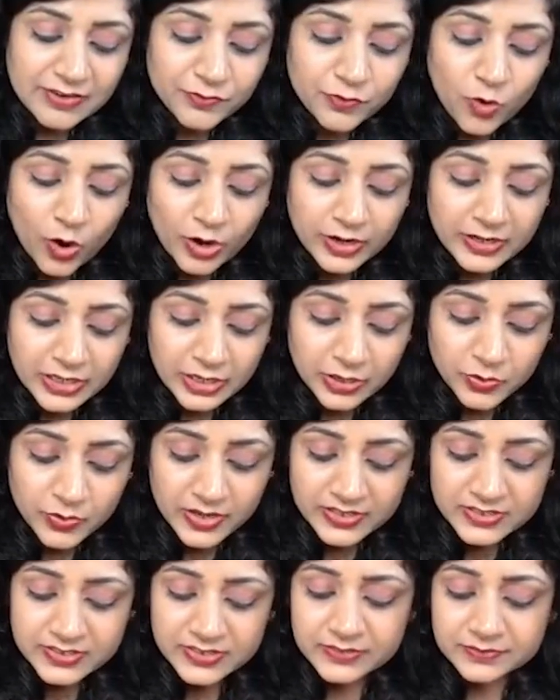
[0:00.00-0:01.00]

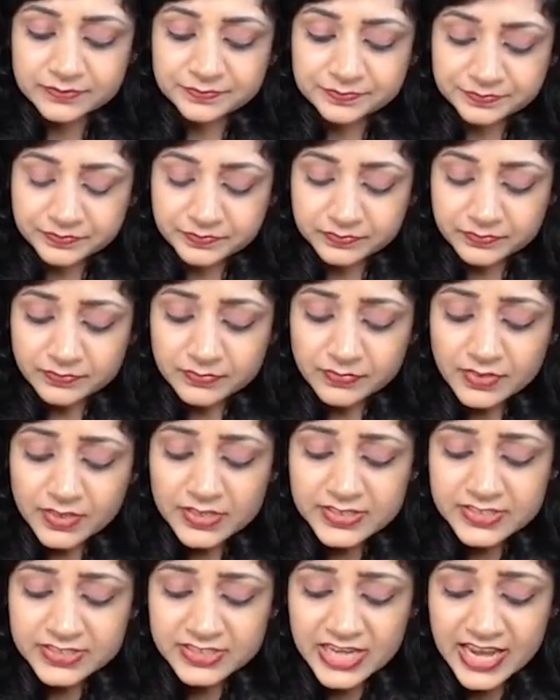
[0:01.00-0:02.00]
contiguous
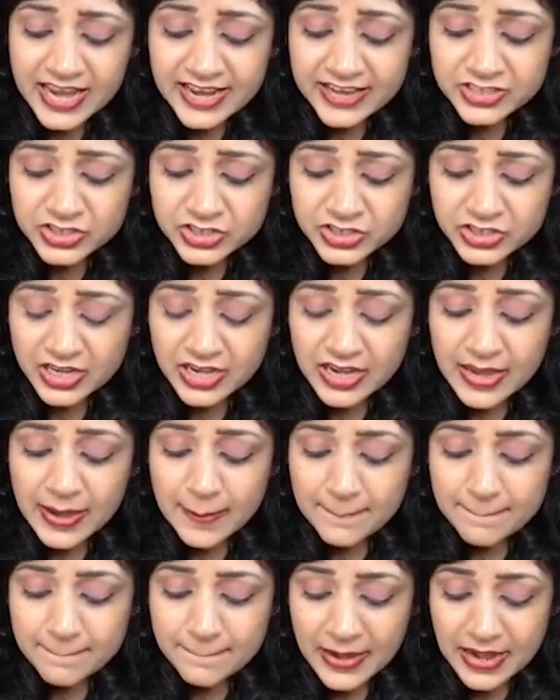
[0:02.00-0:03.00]
stage
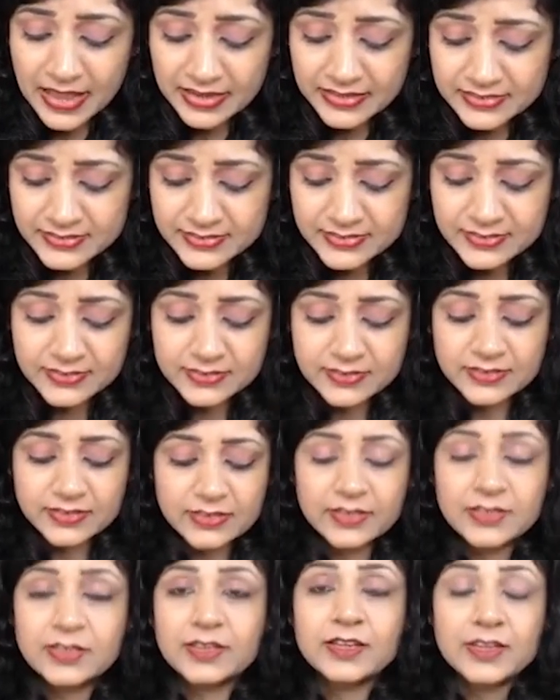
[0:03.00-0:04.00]
3 plus,
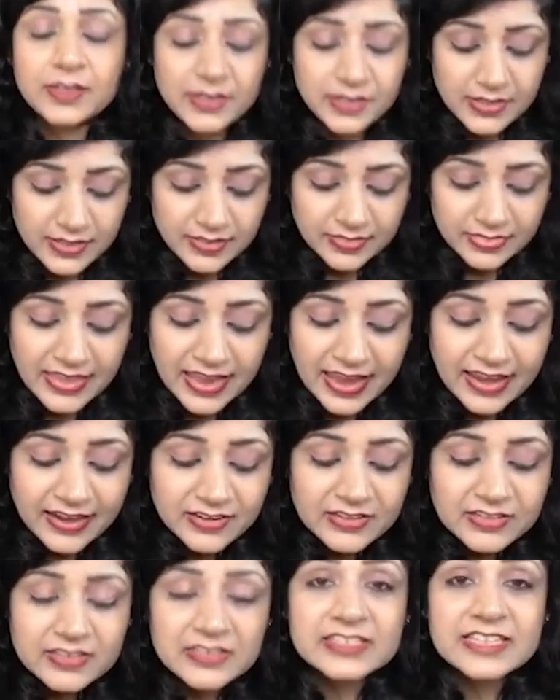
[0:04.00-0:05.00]

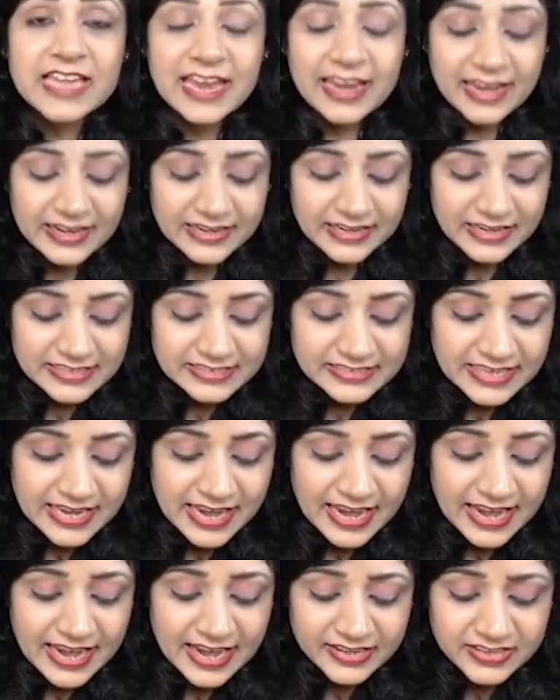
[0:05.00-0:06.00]
then second is
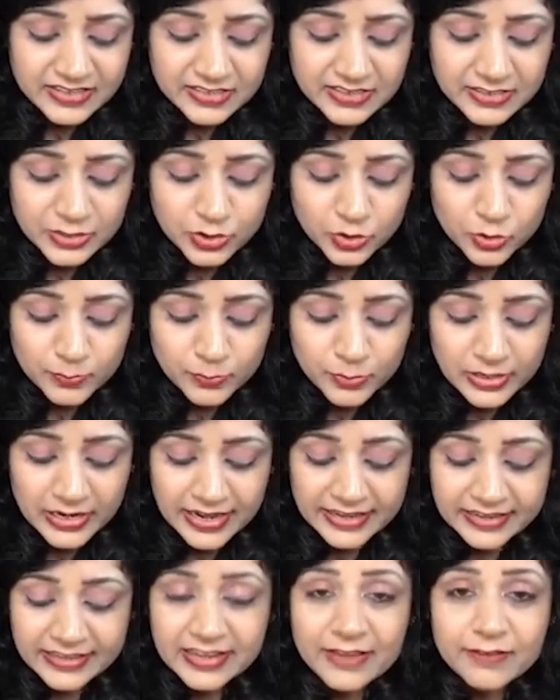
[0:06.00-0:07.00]
8
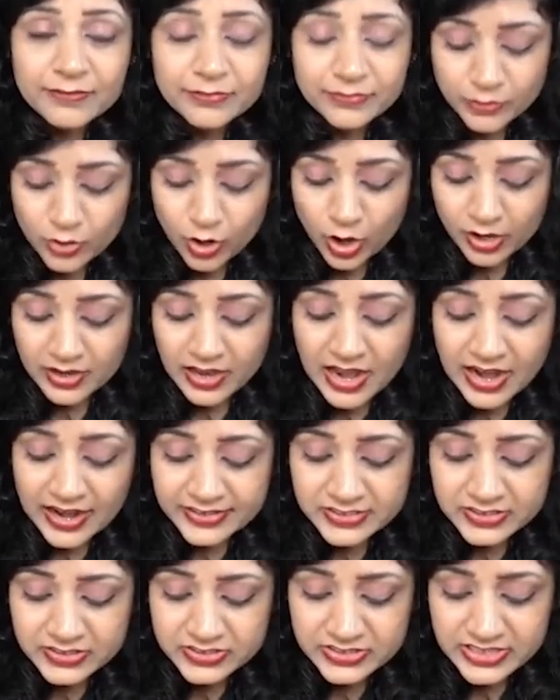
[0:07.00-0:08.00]
cumulative clock
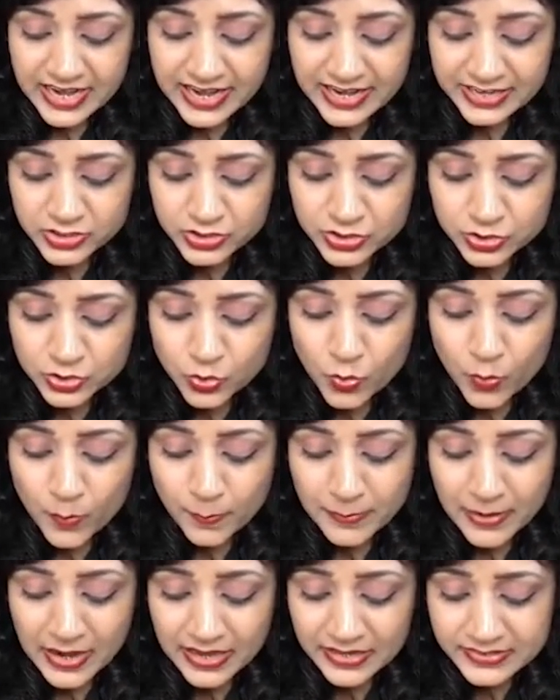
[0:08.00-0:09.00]
hours stage 2
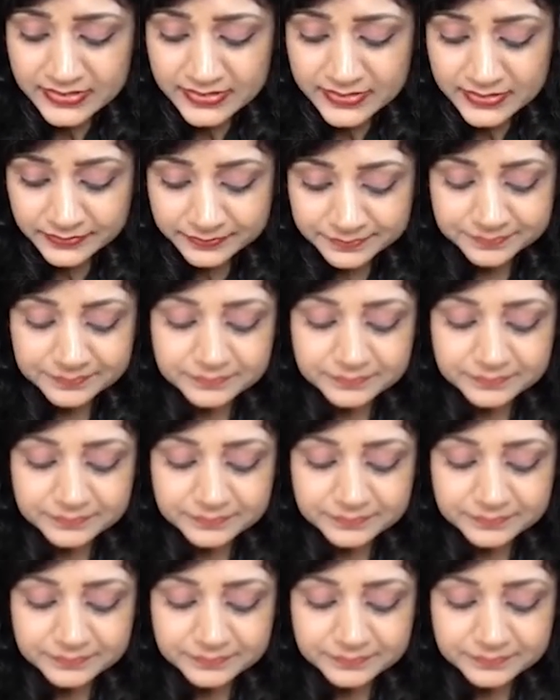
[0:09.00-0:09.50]
plus,